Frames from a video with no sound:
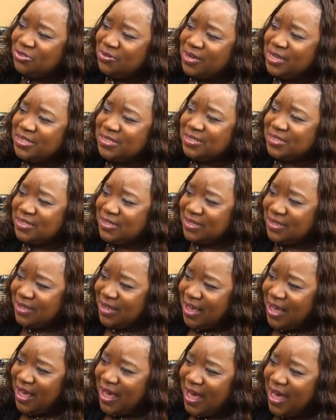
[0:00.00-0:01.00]
dressing,
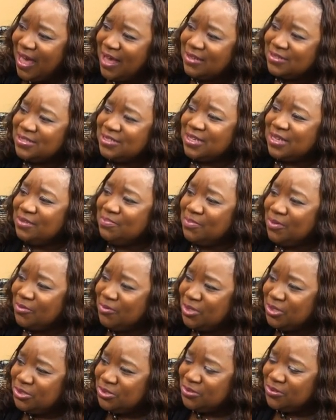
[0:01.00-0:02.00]
housekeeping.
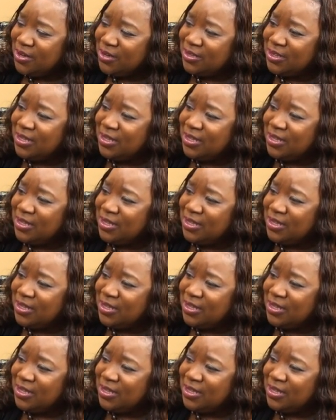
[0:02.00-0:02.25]
We do their